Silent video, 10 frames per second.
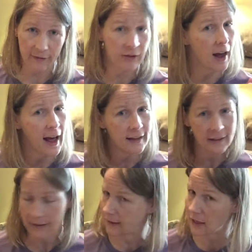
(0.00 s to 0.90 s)
If not,
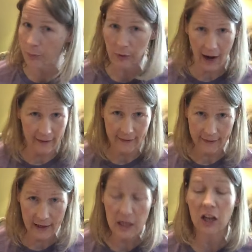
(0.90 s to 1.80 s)
keep
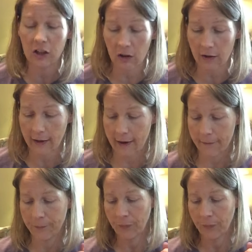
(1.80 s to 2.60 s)
practicing. You'll get it.